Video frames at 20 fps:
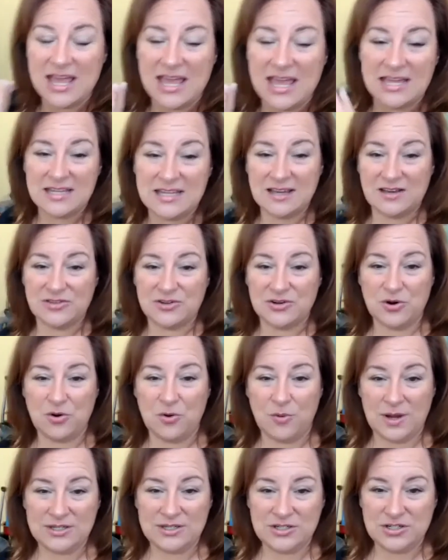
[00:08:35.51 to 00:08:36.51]
any other
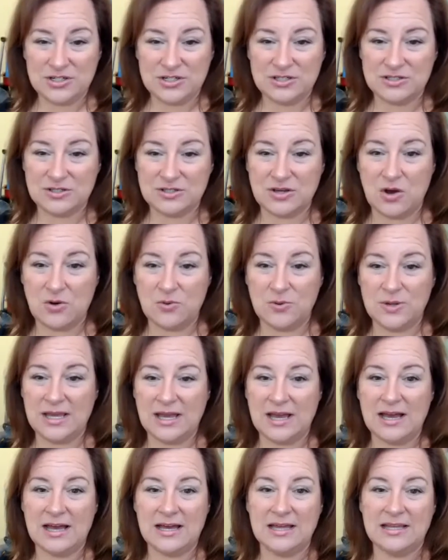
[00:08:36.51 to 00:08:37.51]
questions going
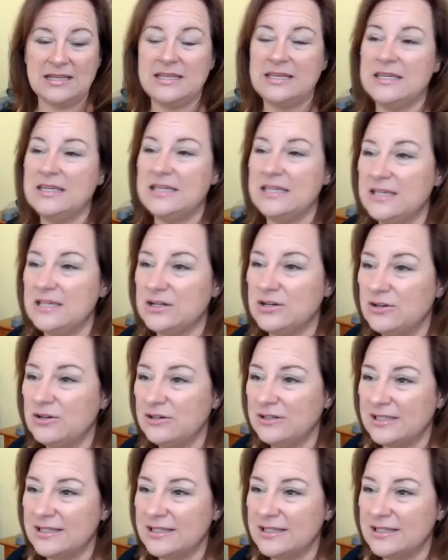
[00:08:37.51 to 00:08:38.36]
on here.